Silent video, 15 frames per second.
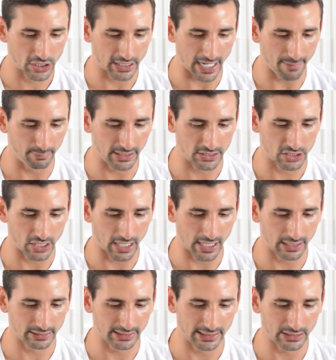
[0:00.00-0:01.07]
Get Me
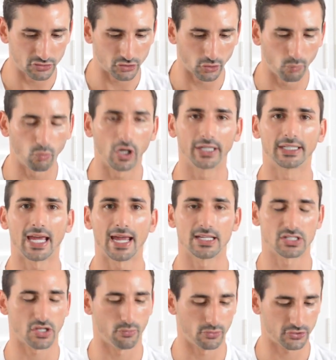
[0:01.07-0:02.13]
Charlie, drawn wide
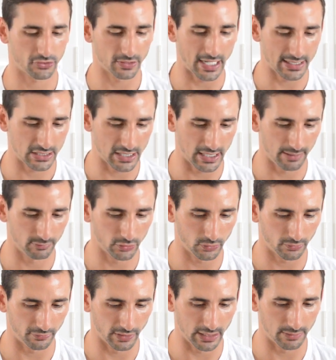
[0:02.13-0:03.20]
gate, so we'll scratch him,
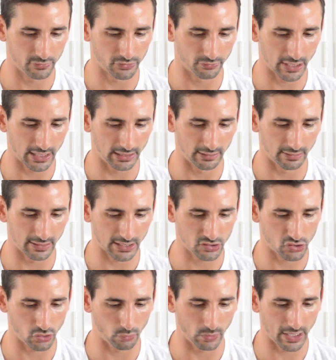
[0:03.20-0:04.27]
look for him to run in the
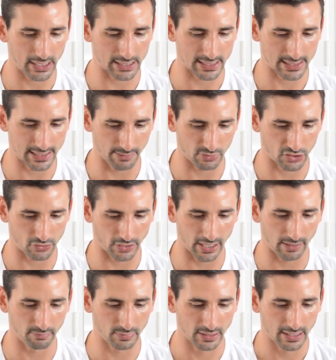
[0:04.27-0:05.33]
next 2 weeks.
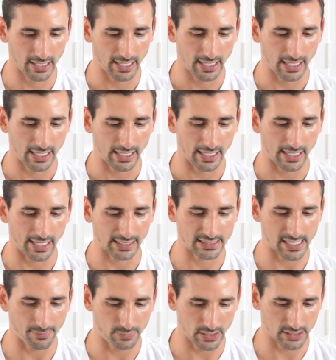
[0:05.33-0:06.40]
Snipstream,
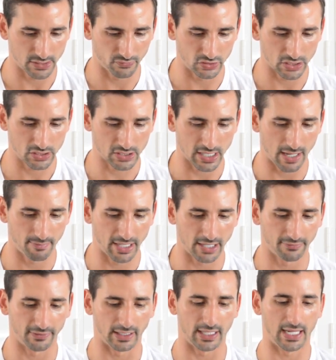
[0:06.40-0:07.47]
acceptance have just come
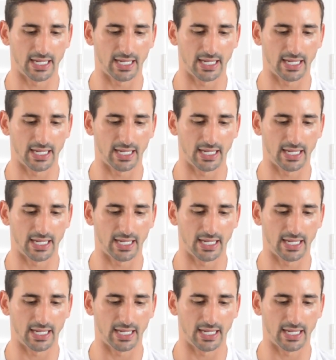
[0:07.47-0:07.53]
out for